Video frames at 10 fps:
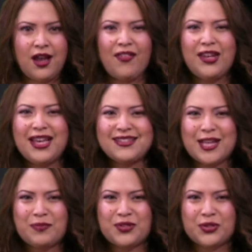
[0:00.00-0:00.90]
On the next
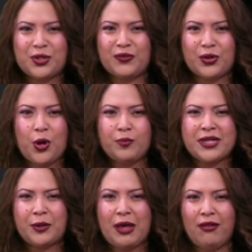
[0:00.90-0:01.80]
episode of your
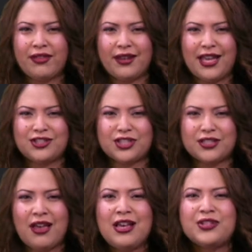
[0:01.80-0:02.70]
Hometown Health
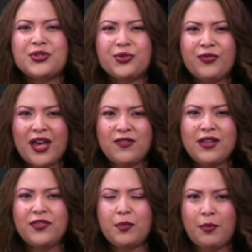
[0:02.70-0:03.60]
Connection,
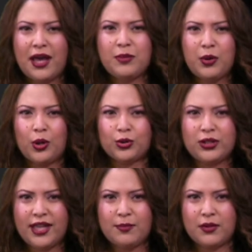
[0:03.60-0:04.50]
surviving the
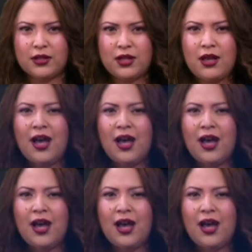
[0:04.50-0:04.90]
bipolar label.